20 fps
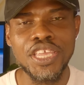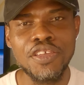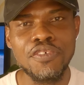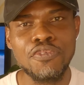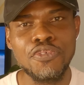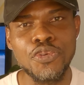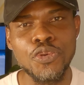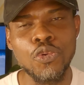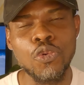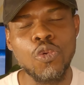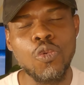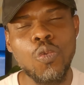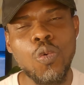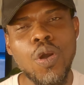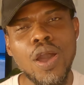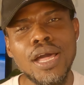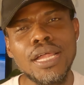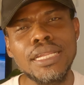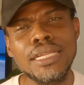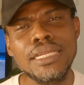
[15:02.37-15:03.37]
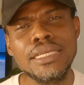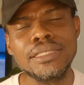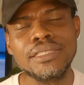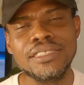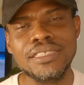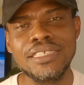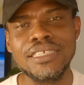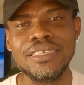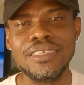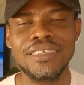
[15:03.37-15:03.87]
we give you
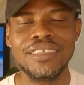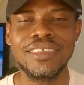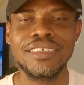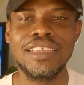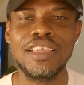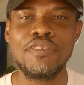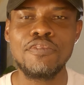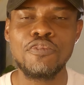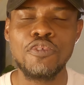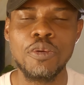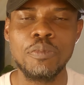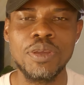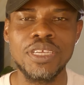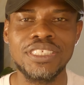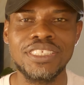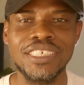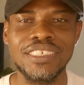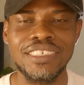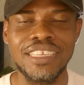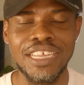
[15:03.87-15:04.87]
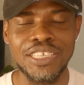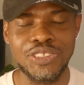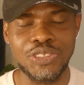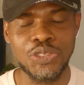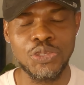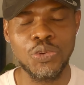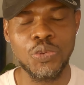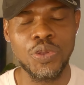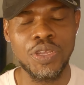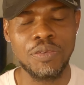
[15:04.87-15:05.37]
quality information
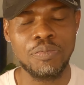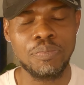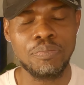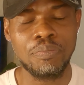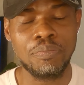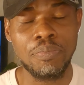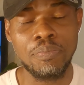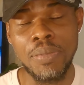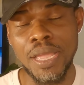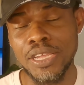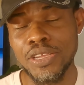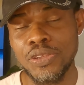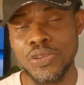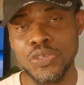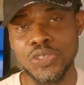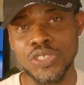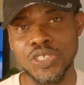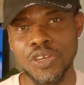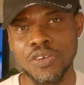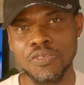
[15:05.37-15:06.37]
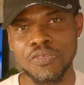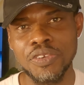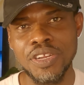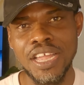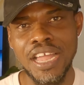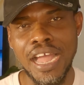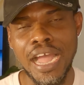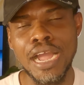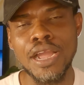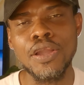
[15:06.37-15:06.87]
that you will make use of
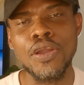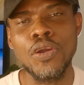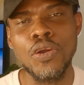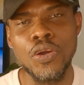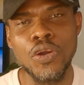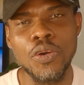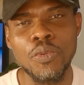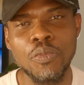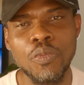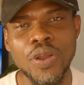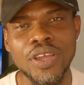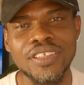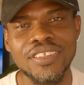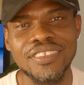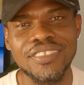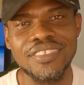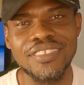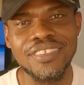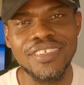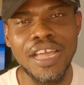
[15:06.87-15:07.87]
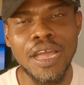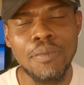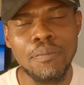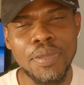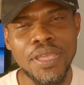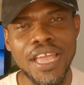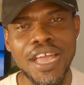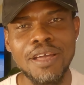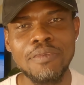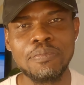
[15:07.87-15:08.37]
and go home with
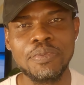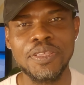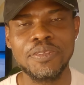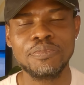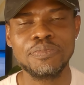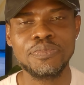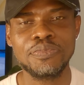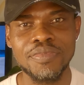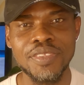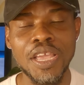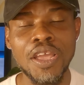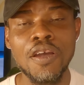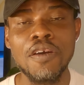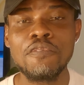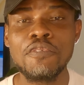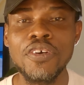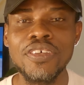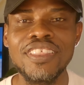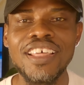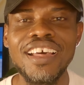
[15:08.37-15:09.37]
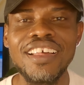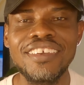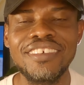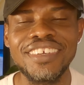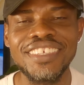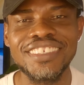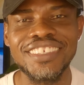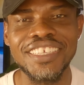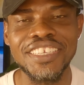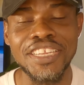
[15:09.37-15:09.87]
and be happy. For
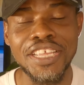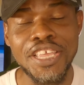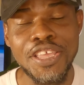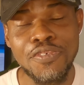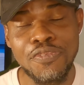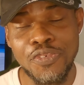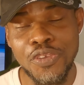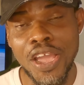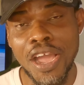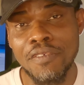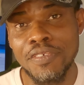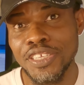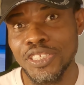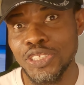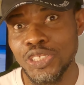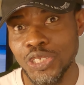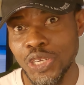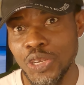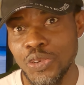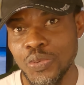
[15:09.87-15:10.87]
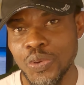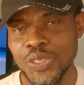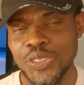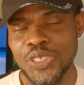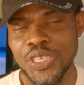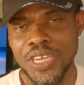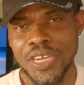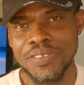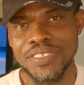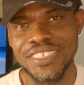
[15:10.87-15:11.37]
that reason, if you have enjoyed
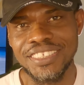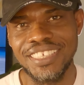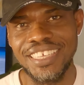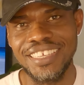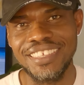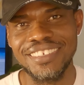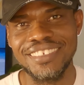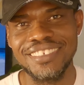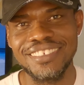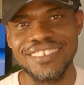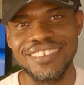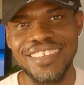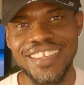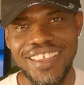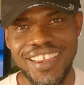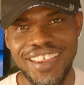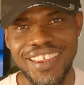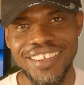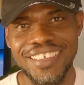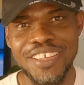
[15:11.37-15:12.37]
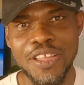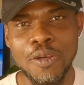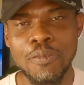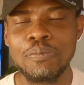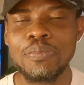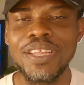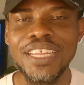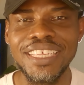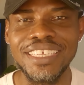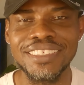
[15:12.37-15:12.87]
what you have seen here,
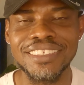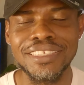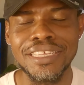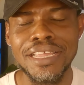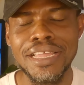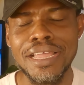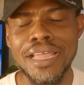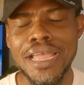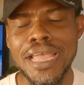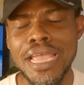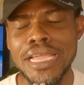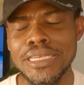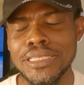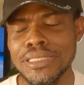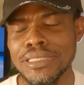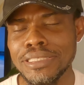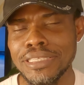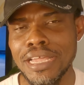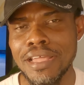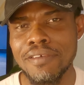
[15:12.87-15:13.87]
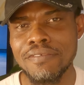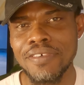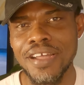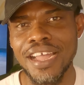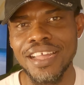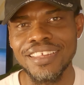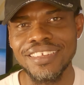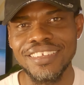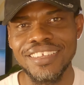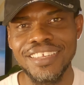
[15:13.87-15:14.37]
please
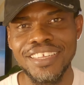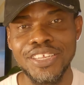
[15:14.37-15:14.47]
endeavor